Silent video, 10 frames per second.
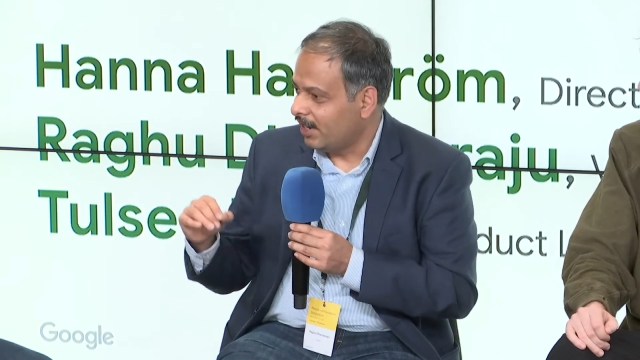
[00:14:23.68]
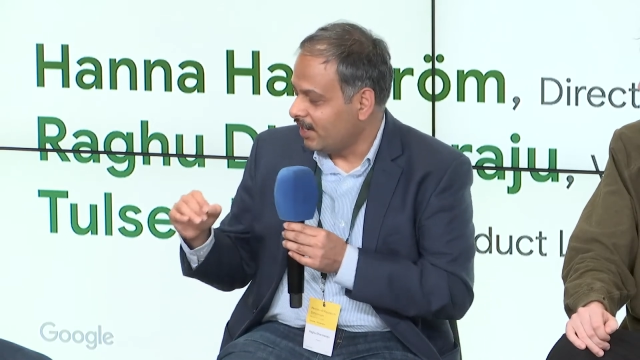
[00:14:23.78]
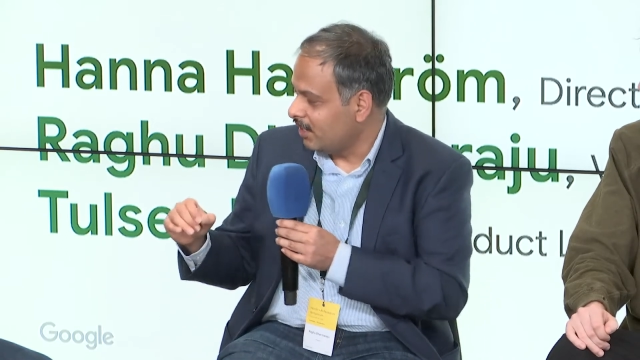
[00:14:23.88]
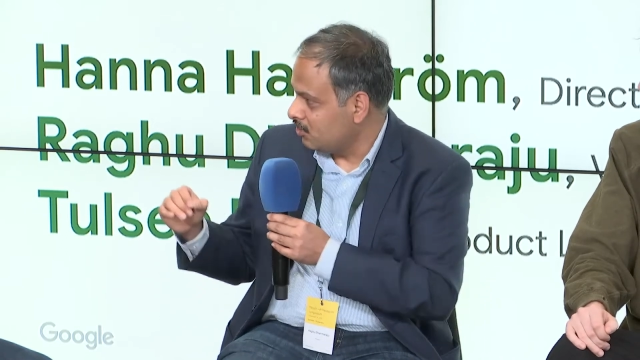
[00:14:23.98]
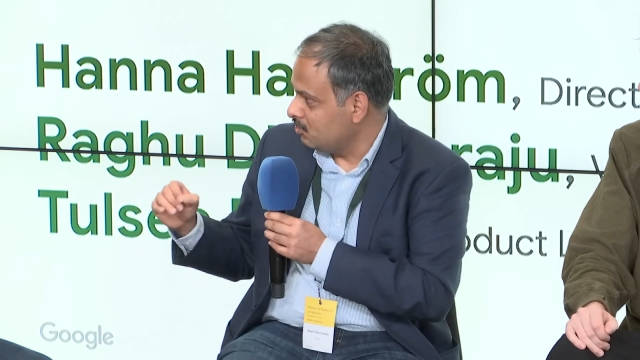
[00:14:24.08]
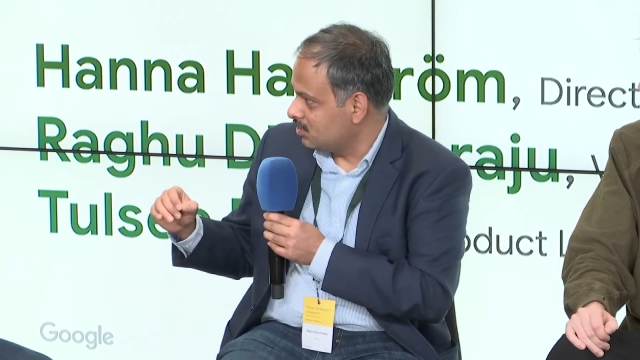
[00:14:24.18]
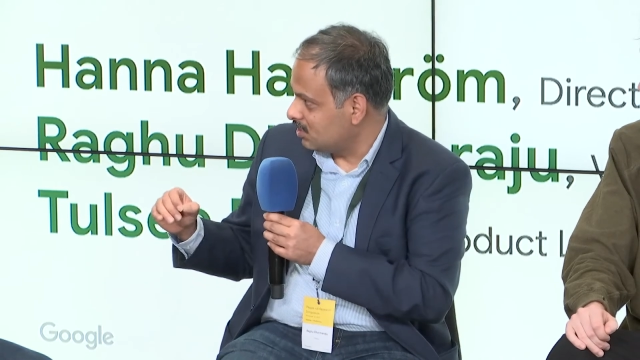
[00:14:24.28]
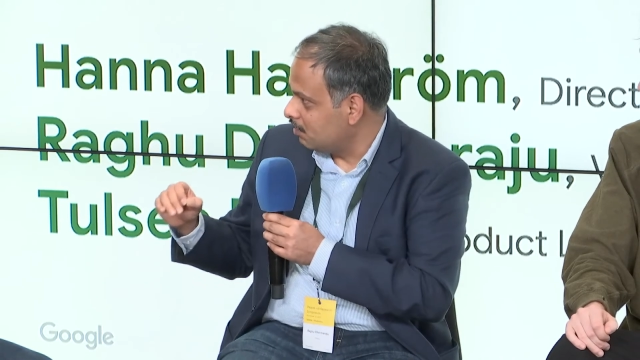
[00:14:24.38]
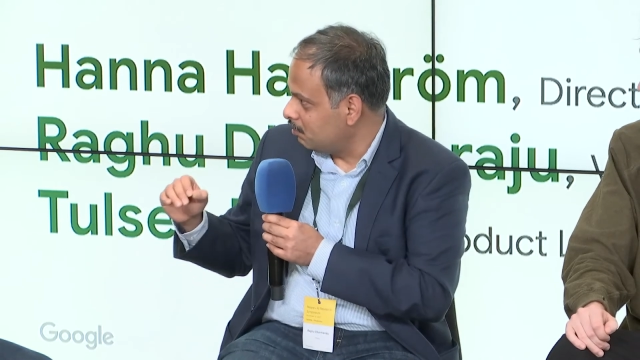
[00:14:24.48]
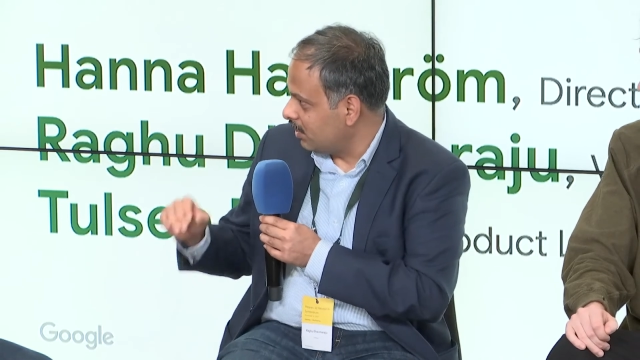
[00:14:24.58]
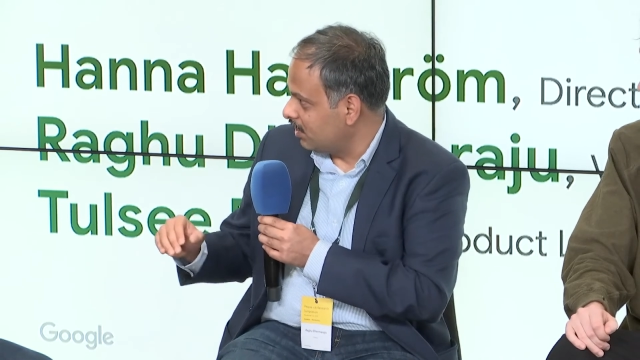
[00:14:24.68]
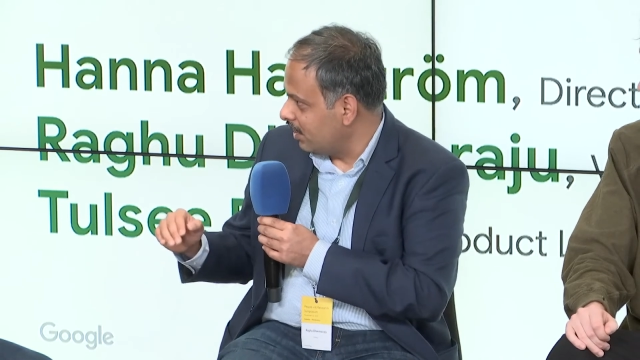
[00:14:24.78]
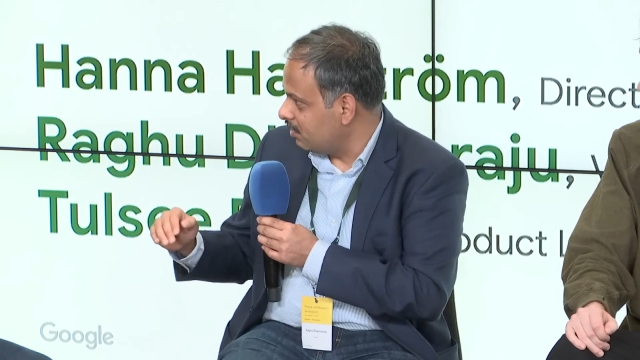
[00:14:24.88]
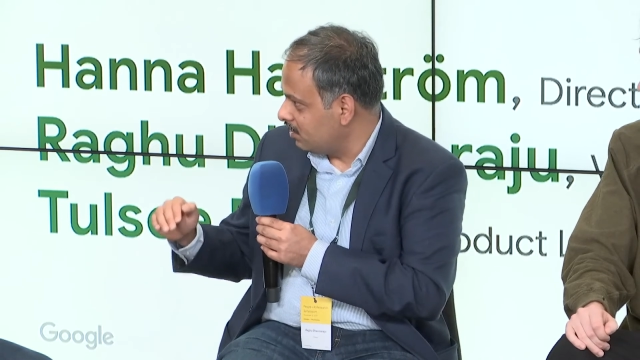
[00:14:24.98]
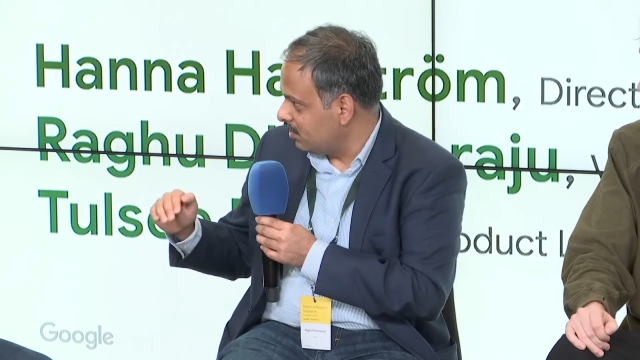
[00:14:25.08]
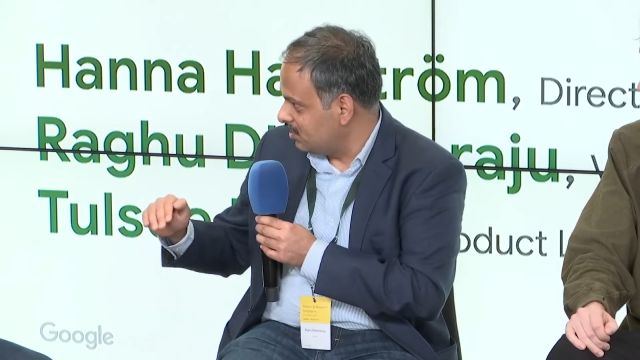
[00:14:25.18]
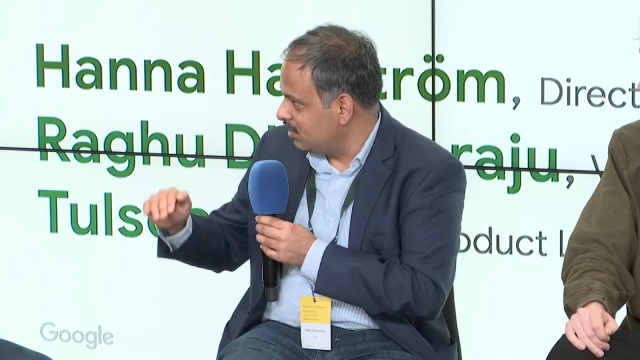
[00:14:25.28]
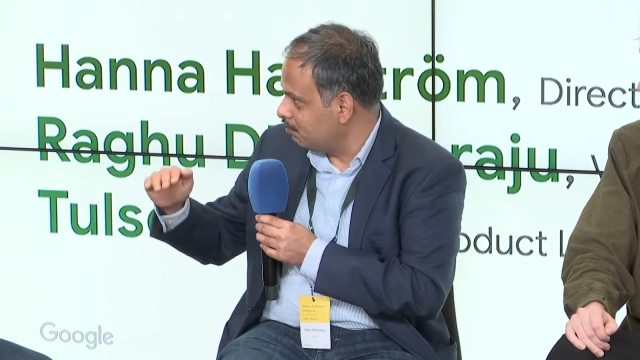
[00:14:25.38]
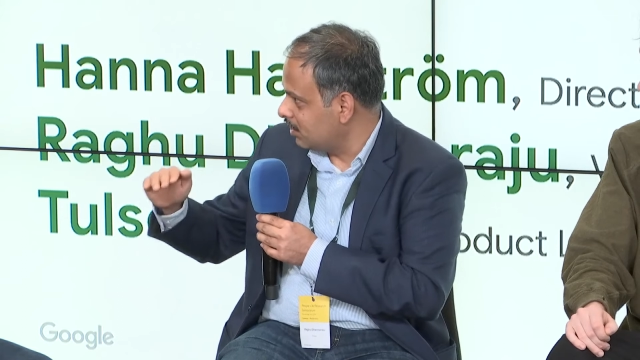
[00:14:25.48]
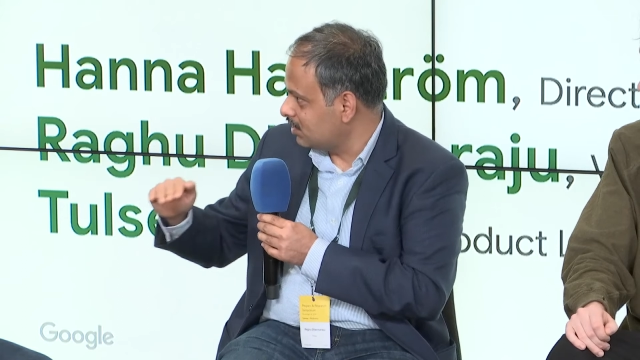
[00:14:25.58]
hate to use the term regulatory
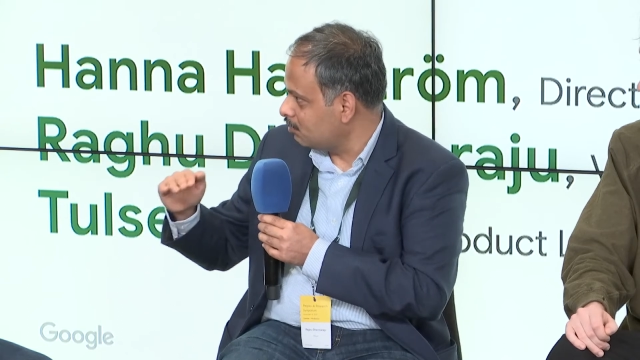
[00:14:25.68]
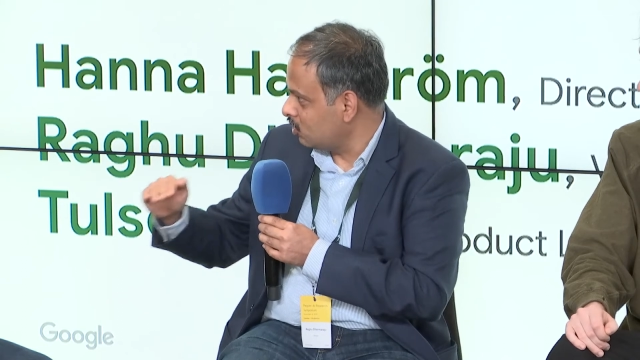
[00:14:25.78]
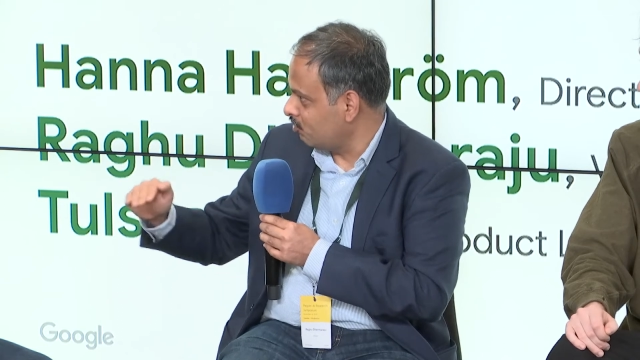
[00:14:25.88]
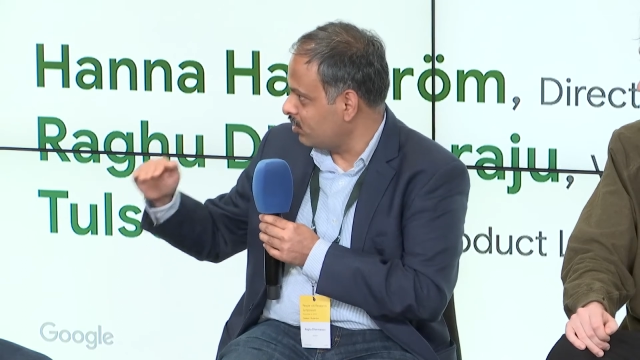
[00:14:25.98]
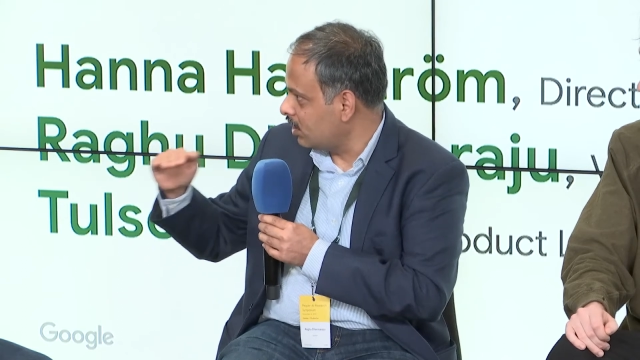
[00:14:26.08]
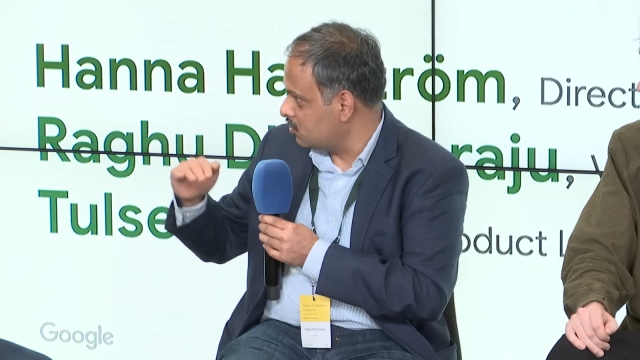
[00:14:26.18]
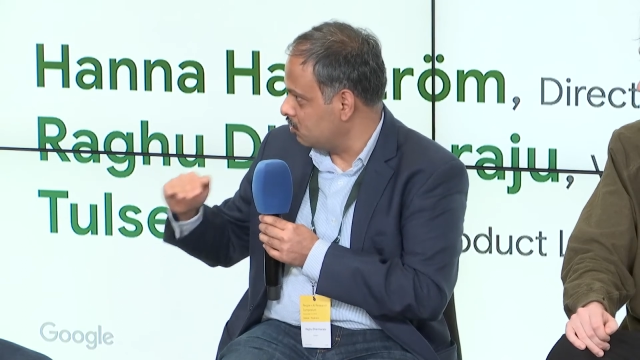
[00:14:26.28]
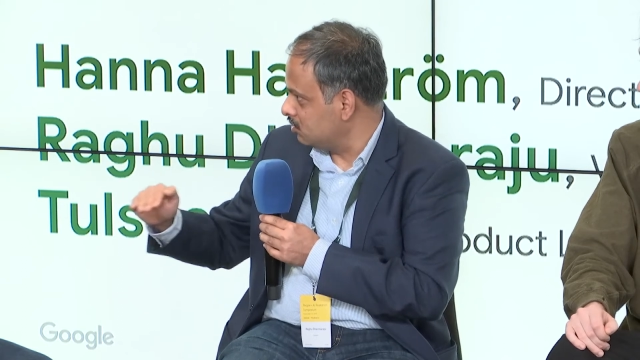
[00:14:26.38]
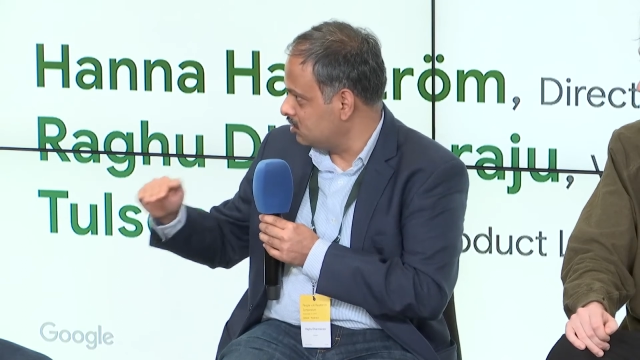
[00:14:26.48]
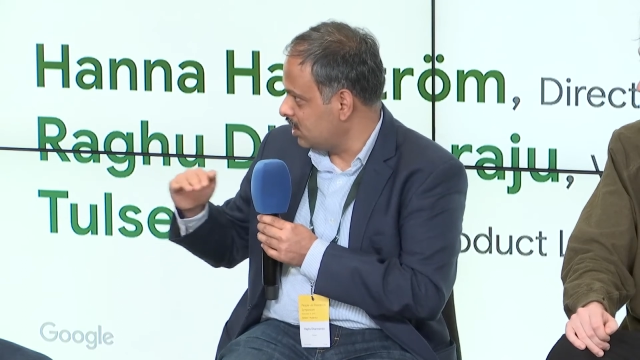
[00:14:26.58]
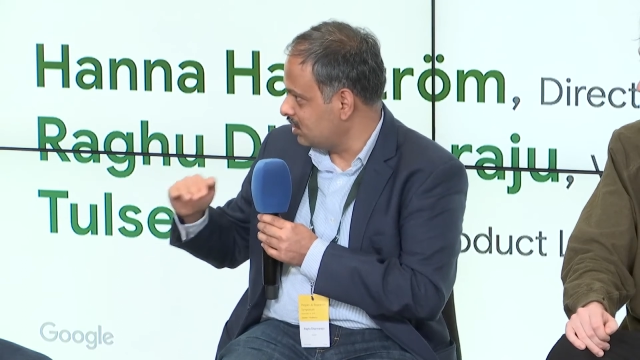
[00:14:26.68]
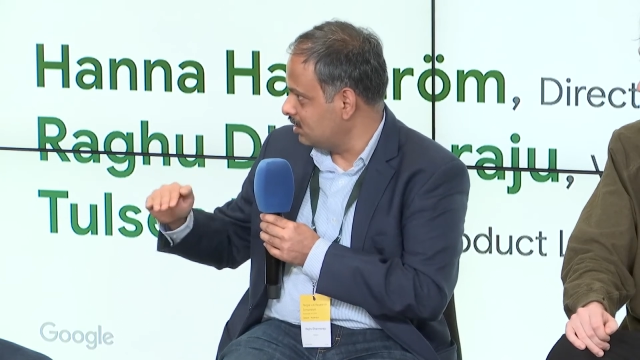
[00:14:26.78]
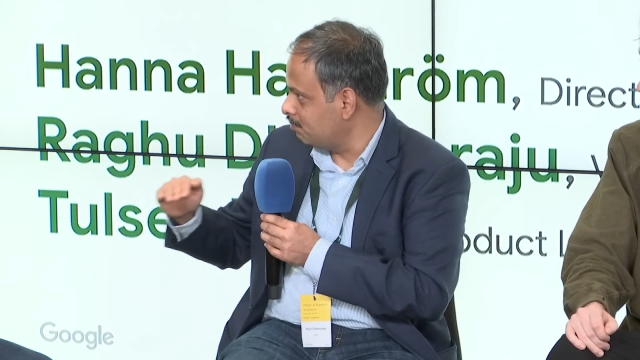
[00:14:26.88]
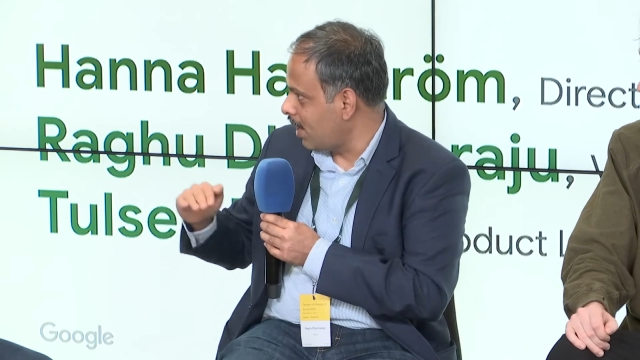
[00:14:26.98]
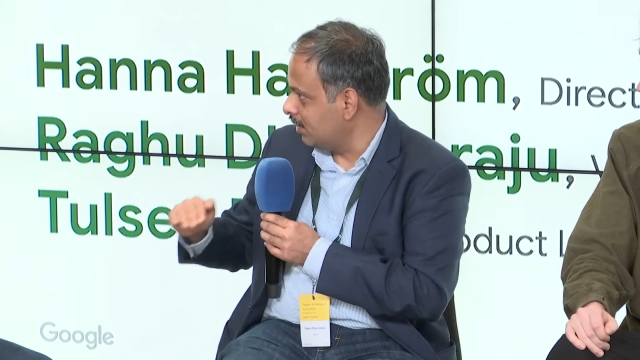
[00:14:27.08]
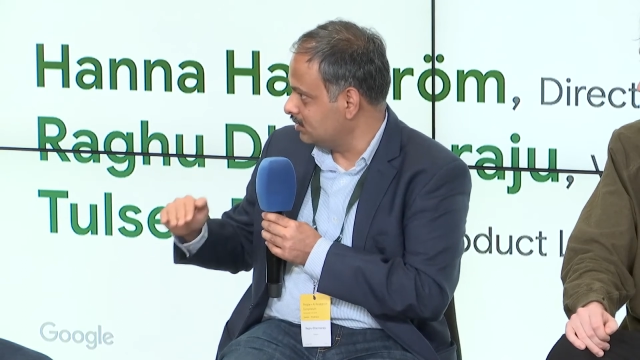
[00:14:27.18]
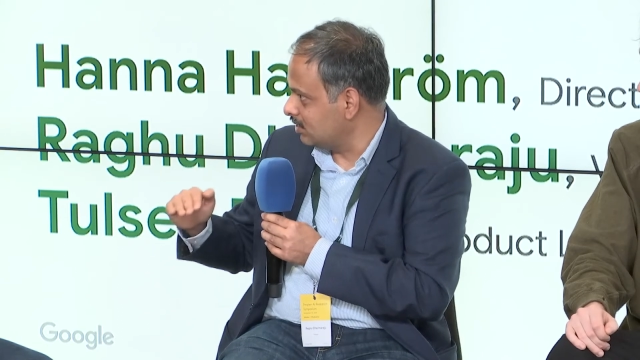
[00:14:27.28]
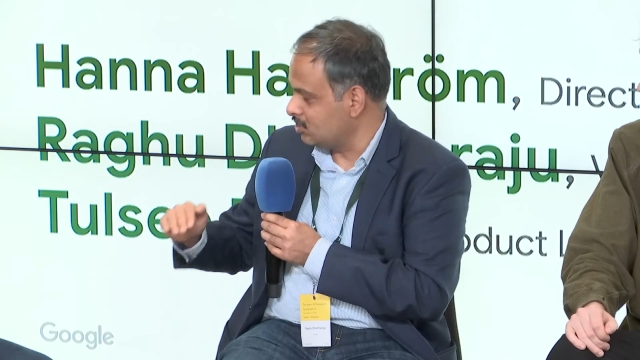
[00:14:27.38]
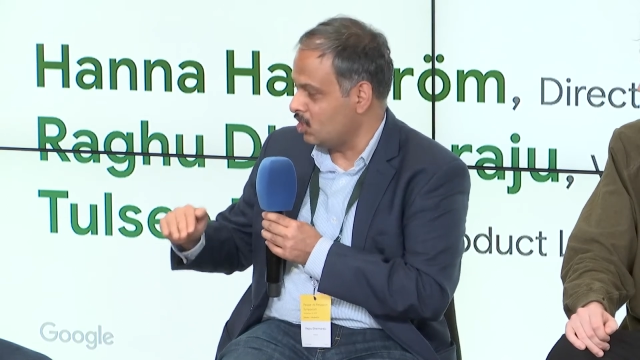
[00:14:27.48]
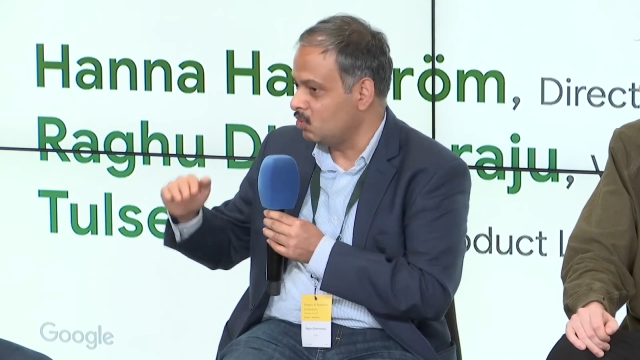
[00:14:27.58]
regime, but some sort of controls, checks and
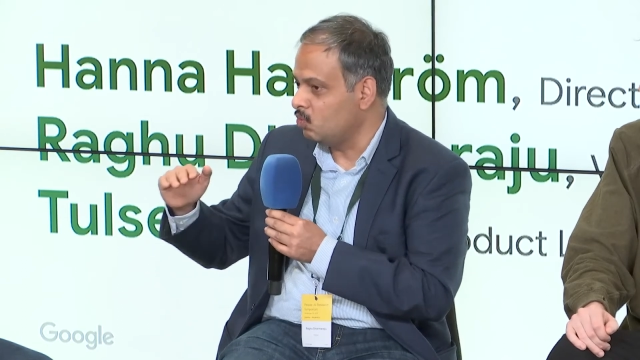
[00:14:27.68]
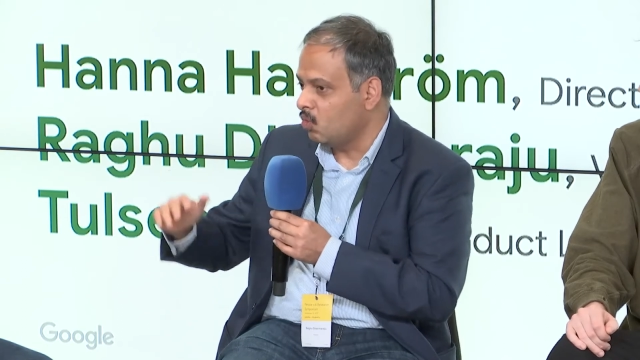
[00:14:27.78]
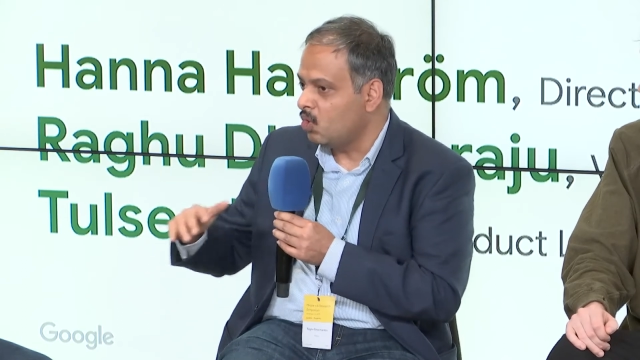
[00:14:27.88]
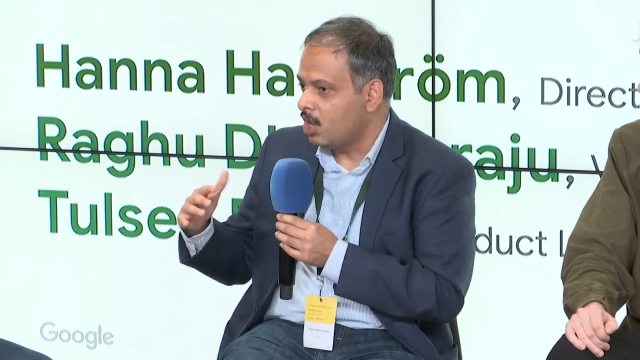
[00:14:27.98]
balances on